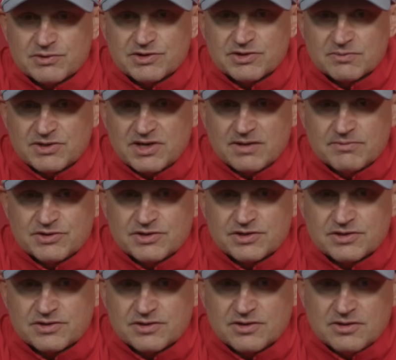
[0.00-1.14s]
but sometimes
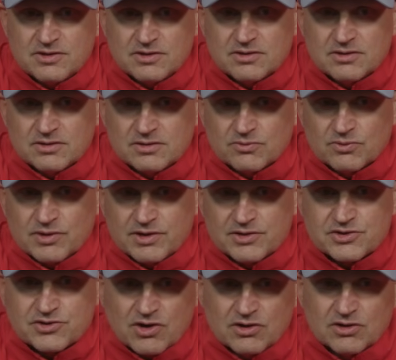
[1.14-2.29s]
just when you
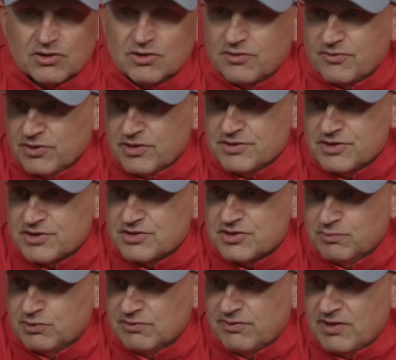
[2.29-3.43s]
struggle, if you can just
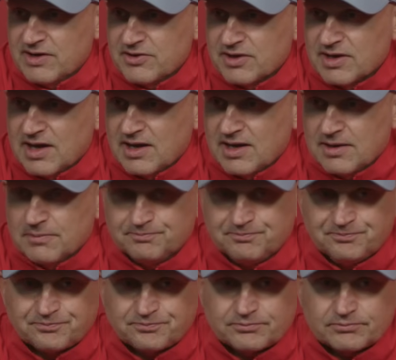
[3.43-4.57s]
simplify your game,
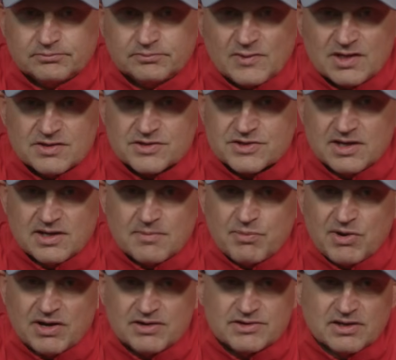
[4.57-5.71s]
just getting
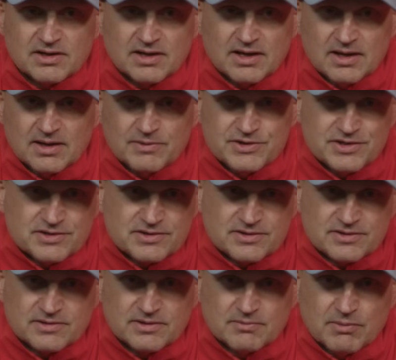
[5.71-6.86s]
pucks on net. I mean, just
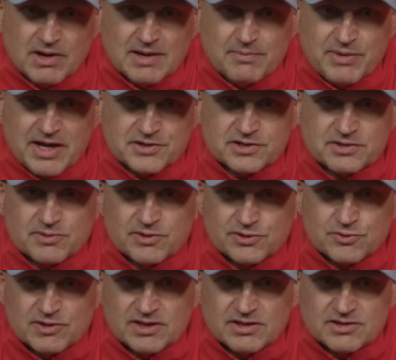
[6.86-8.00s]
my past experience
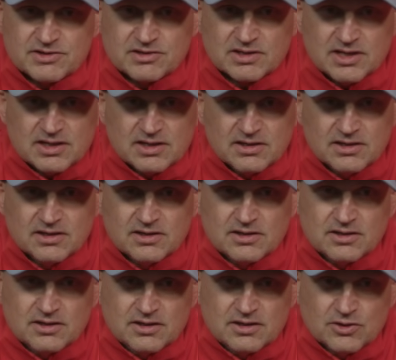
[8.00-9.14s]
within this league,
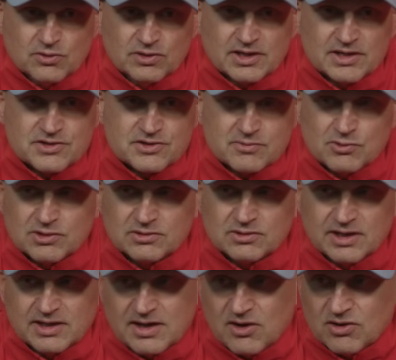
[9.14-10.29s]
you look at someone
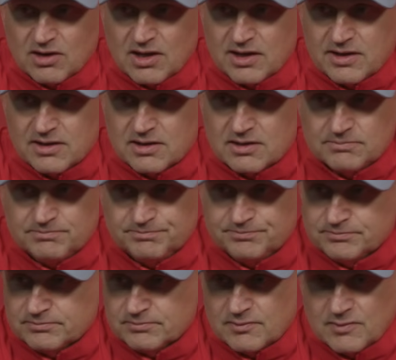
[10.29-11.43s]
like Carolina,
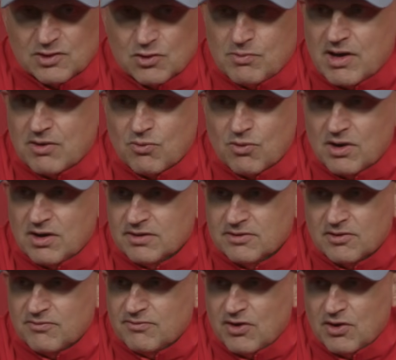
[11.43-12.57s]
no matter what,
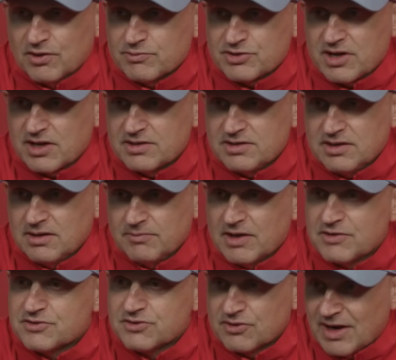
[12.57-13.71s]
they're a volume shot team.
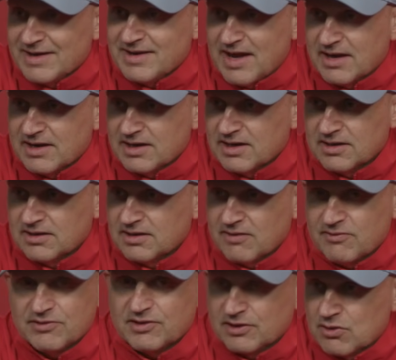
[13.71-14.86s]
That's their identity.
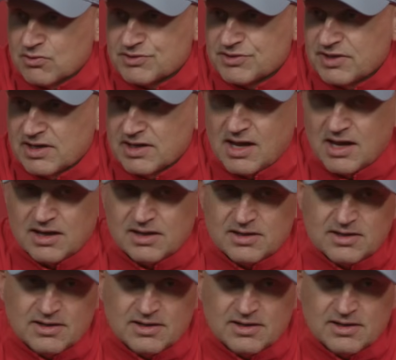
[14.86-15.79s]
Everything goes to the net.